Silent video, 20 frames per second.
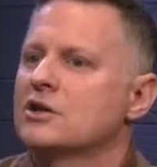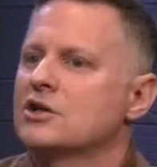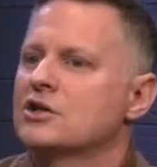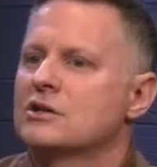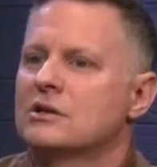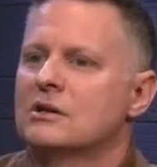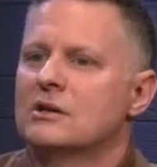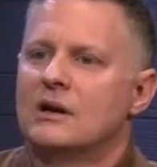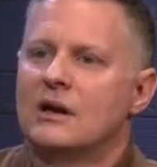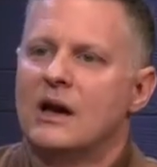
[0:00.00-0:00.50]

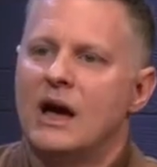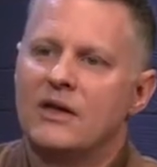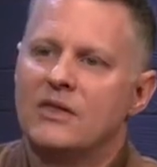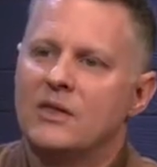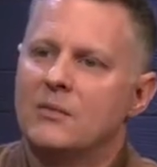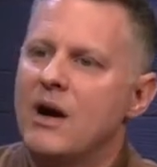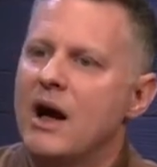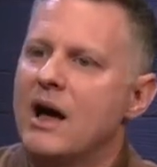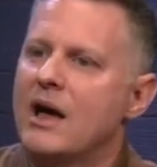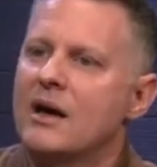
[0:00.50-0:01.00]
wow. I had the
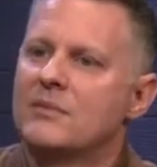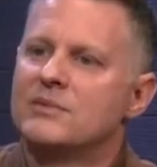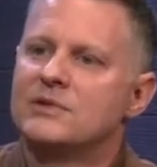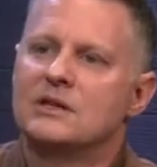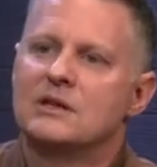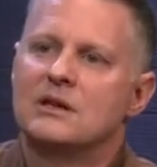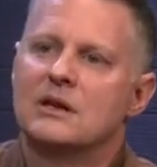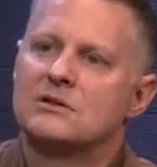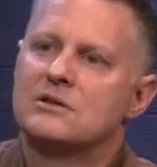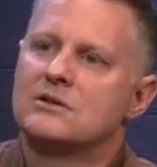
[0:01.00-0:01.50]

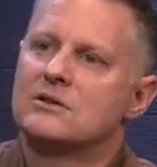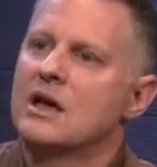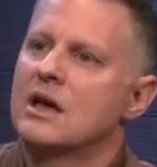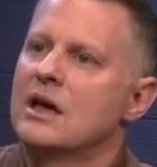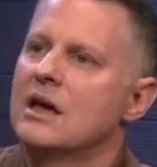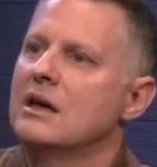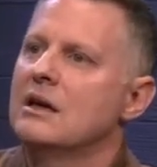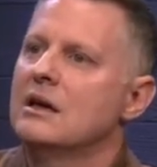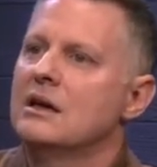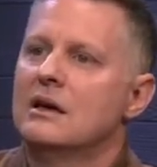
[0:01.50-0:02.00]
biopsy
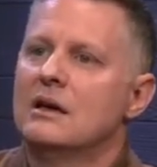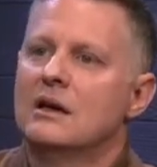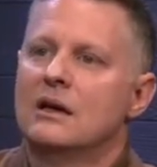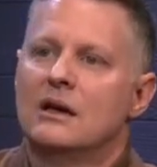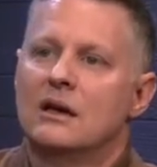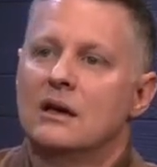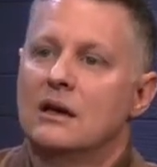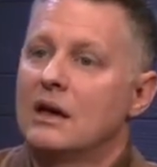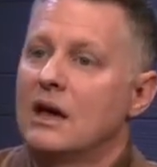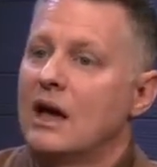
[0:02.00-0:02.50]
yesterday.
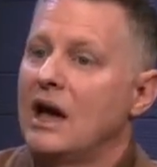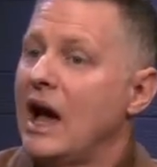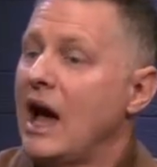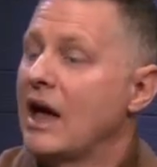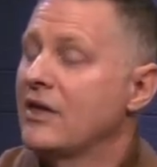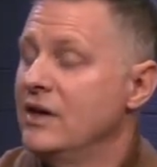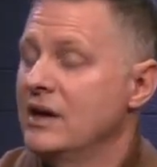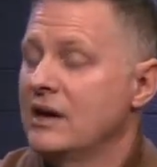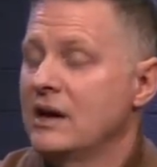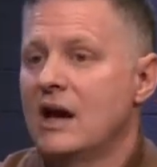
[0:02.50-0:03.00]
I
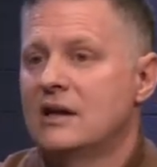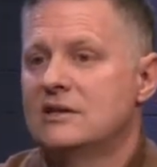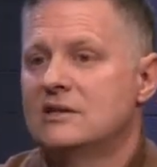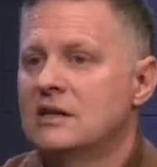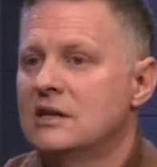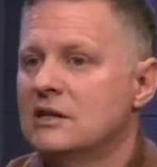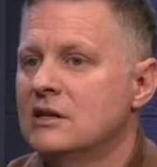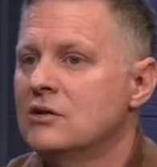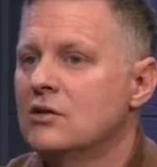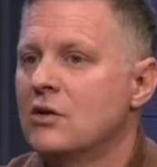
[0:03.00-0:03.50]
think God
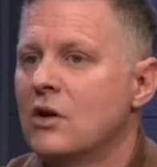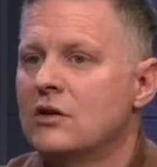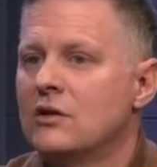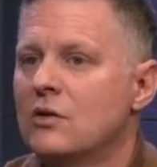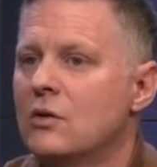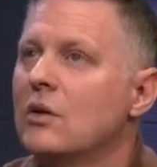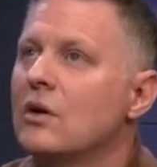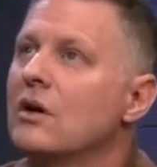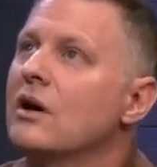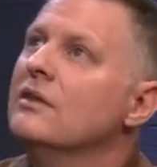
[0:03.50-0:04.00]
sent you to our
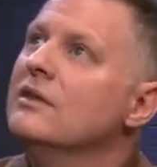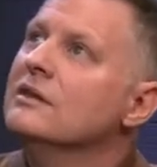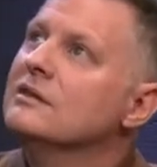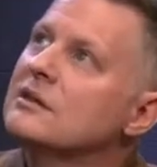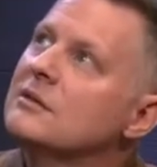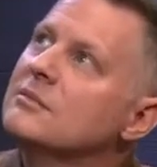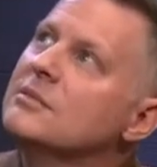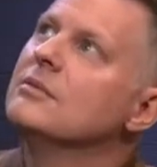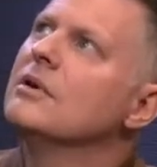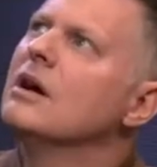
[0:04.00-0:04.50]
door. And then
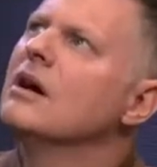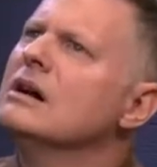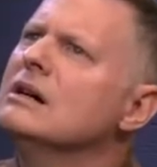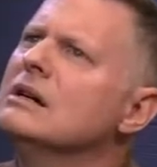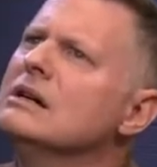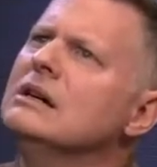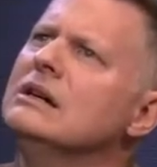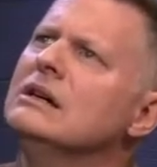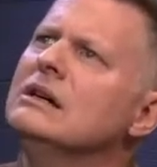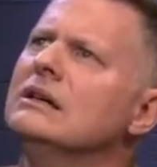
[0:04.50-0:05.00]
some people go,
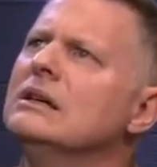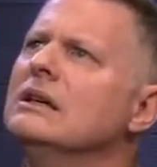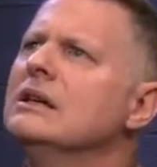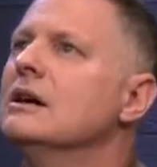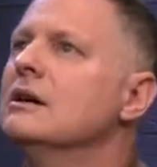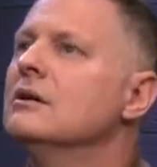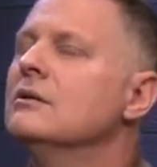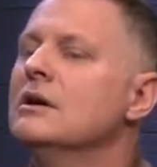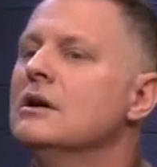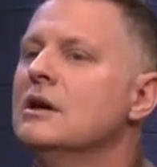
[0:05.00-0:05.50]
oh, you
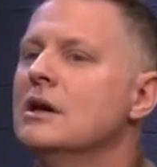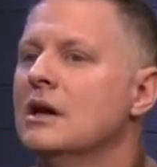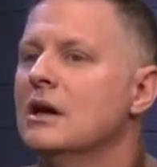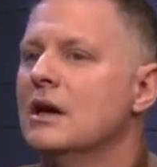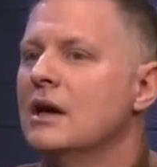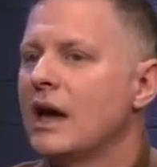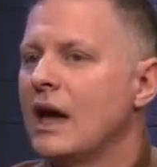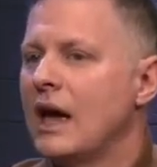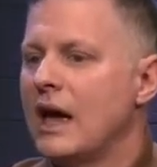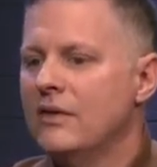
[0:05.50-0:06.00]
know,
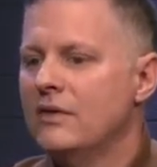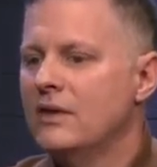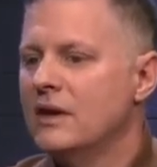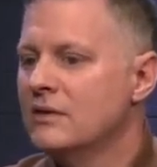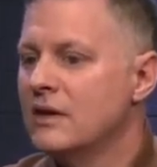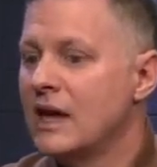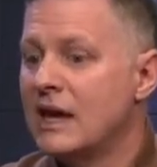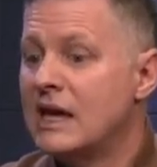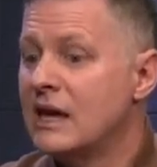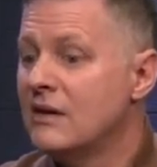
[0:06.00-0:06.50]
and then
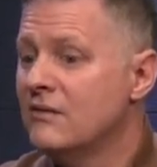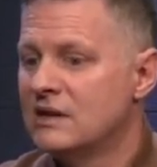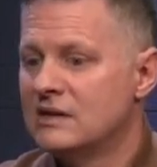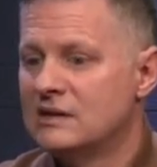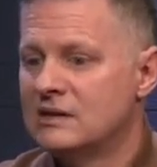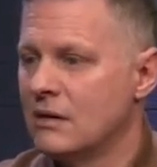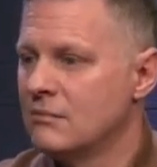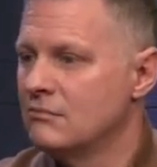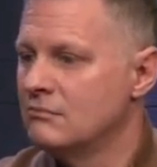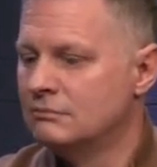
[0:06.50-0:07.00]
they give us
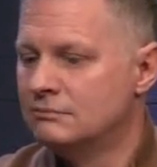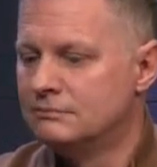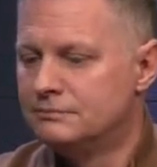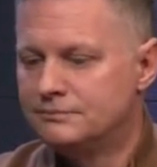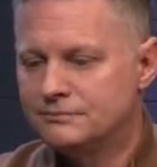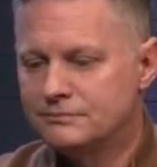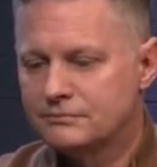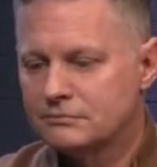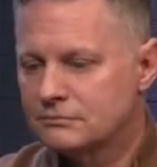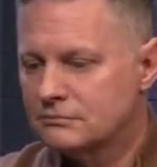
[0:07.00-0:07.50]
something.
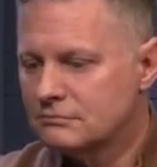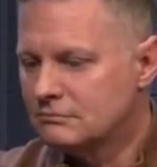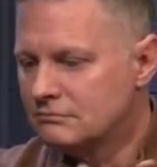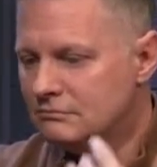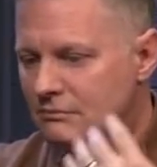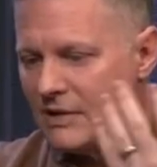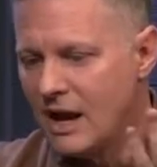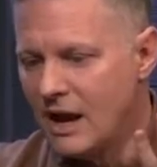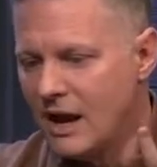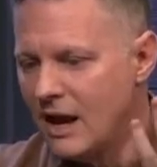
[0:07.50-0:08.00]

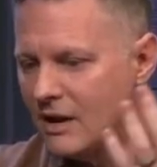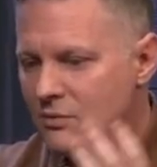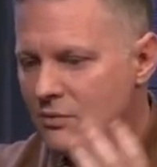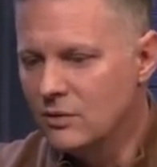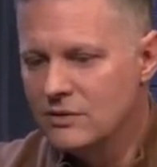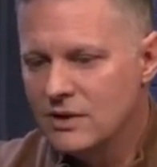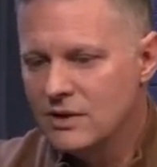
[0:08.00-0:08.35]
I had one the